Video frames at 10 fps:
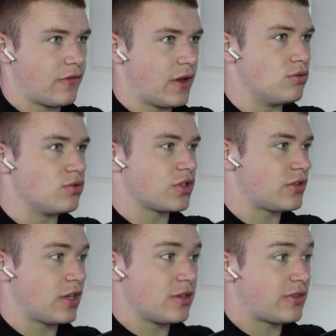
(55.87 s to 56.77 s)
just
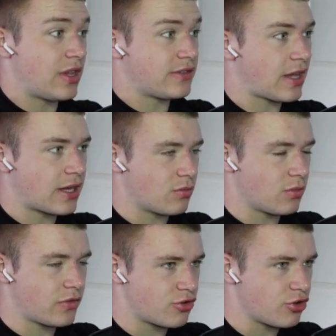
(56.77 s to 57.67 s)
like staying stagnant
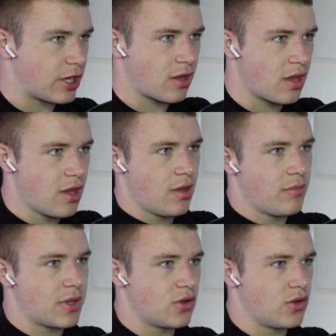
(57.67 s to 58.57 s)
with your training,
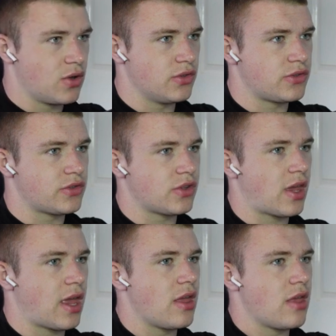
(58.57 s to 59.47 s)
because
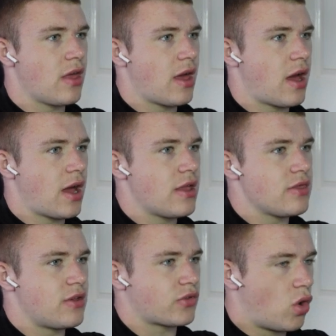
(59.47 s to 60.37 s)

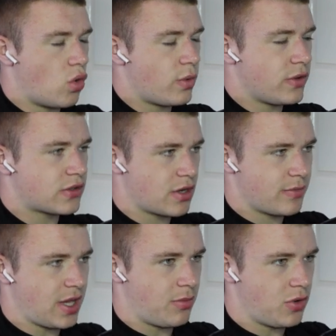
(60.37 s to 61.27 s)
there's always going to
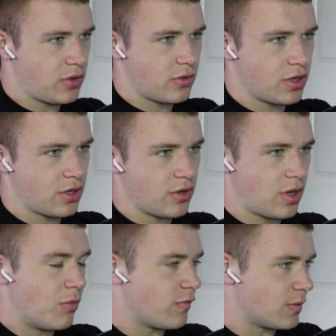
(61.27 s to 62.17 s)
be a point where a
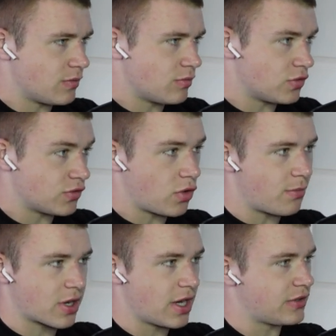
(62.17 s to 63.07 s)
movement will stop
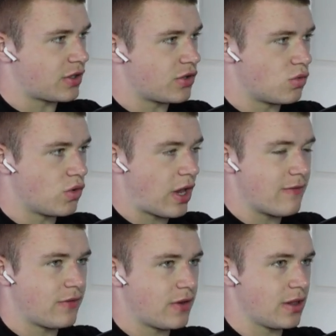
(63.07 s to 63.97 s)
progressing. You won't infinitely